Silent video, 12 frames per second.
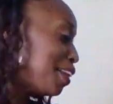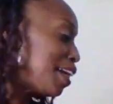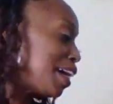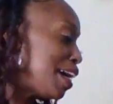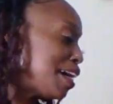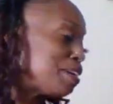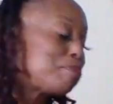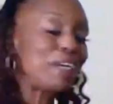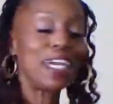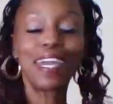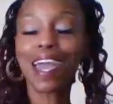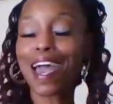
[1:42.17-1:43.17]
The
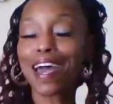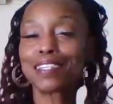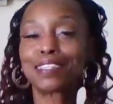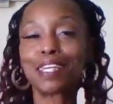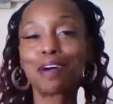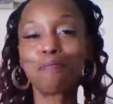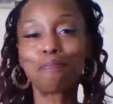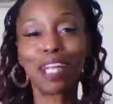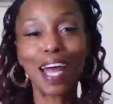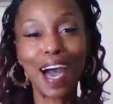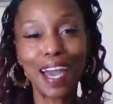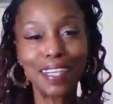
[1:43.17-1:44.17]
enemy has them
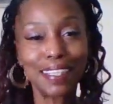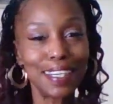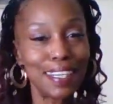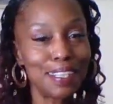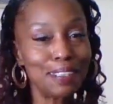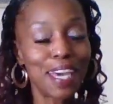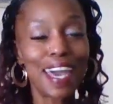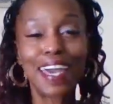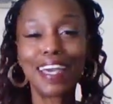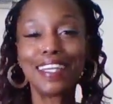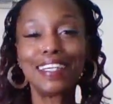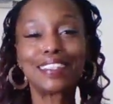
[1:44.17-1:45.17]
blinded,
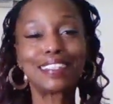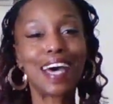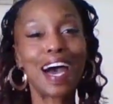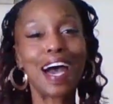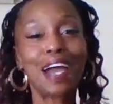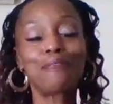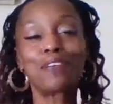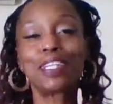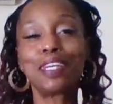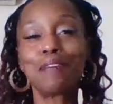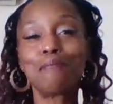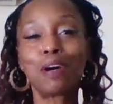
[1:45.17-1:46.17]
and it's time for
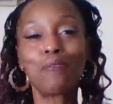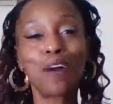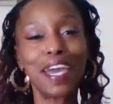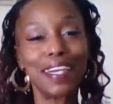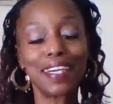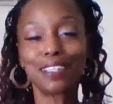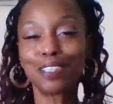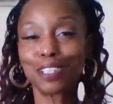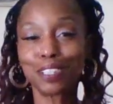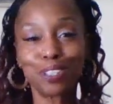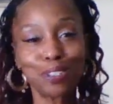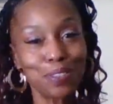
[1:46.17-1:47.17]
them awakened
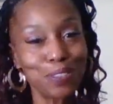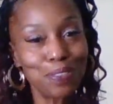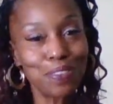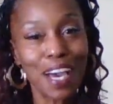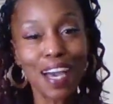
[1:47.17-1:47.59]
to truth.